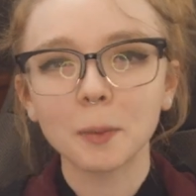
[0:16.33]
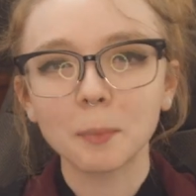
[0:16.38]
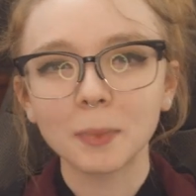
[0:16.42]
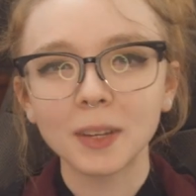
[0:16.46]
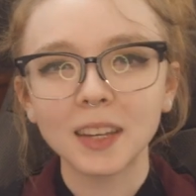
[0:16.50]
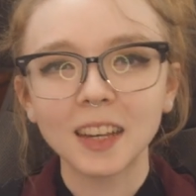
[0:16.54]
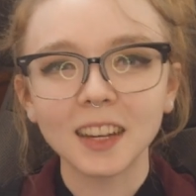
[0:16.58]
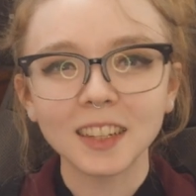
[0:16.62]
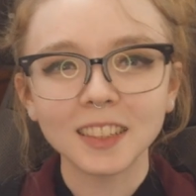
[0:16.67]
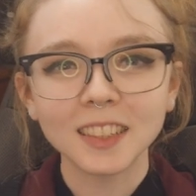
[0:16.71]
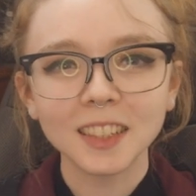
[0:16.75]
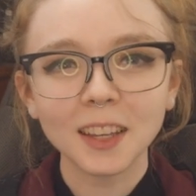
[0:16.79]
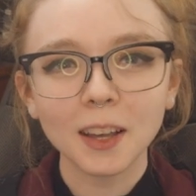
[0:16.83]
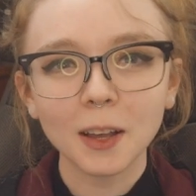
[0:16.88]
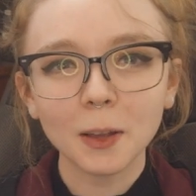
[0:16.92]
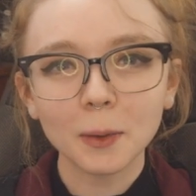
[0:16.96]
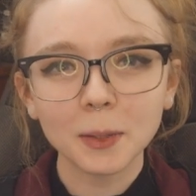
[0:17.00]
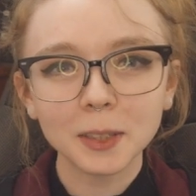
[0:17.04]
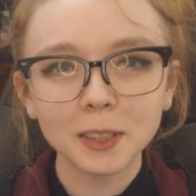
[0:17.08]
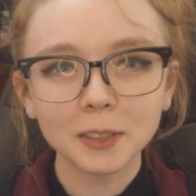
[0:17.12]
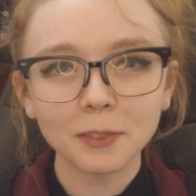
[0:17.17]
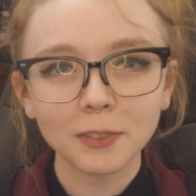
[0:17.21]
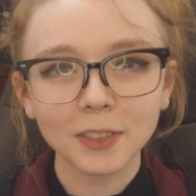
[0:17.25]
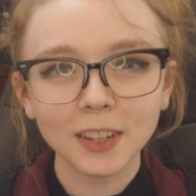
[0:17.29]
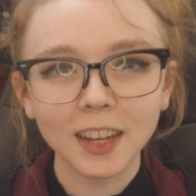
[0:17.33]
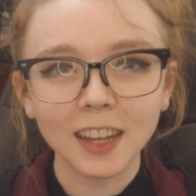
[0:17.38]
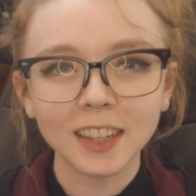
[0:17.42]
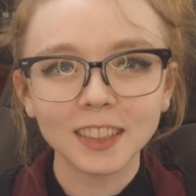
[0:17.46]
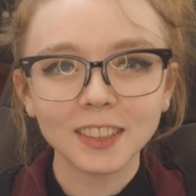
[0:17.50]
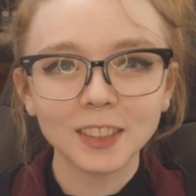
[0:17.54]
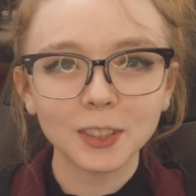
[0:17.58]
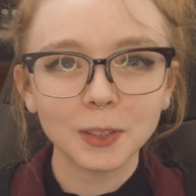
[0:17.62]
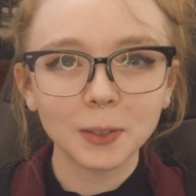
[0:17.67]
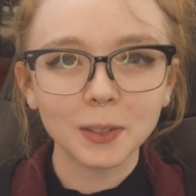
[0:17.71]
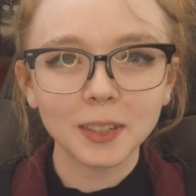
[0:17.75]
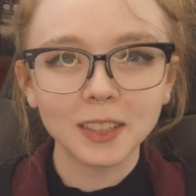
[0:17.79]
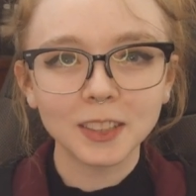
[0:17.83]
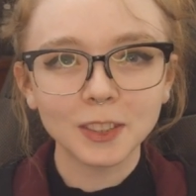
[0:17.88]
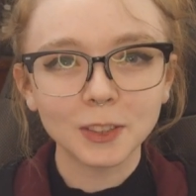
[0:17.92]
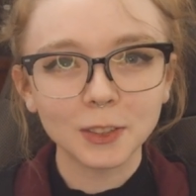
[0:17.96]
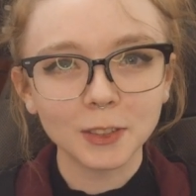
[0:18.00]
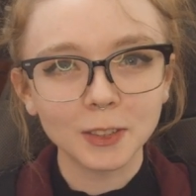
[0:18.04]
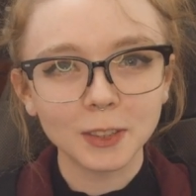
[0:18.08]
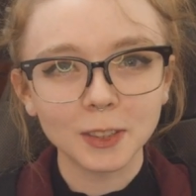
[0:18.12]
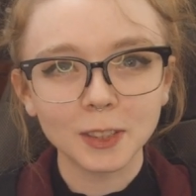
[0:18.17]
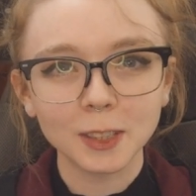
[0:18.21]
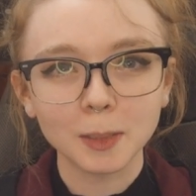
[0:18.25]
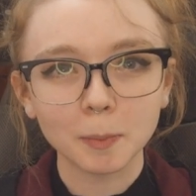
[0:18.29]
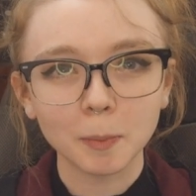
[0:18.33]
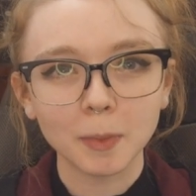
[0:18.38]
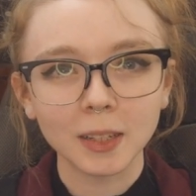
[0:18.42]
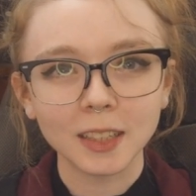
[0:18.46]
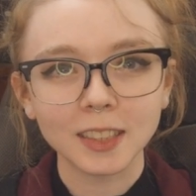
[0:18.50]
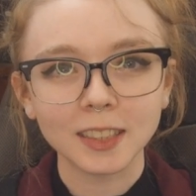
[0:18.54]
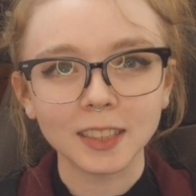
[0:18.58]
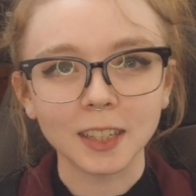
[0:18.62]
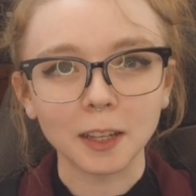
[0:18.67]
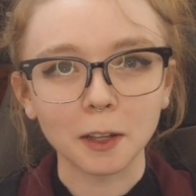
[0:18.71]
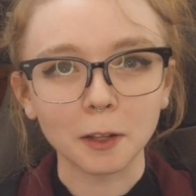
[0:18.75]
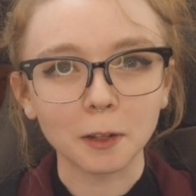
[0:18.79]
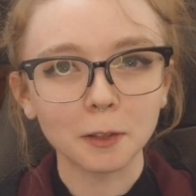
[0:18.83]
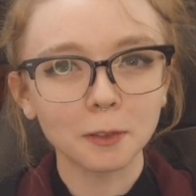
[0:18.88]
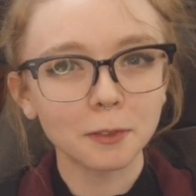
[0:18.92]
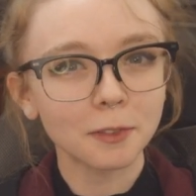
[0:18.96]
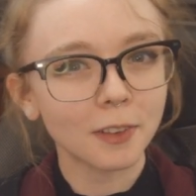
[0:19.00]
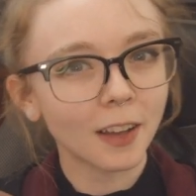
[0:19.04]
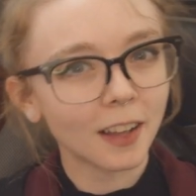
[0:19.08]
Because I always forget to introduce myself,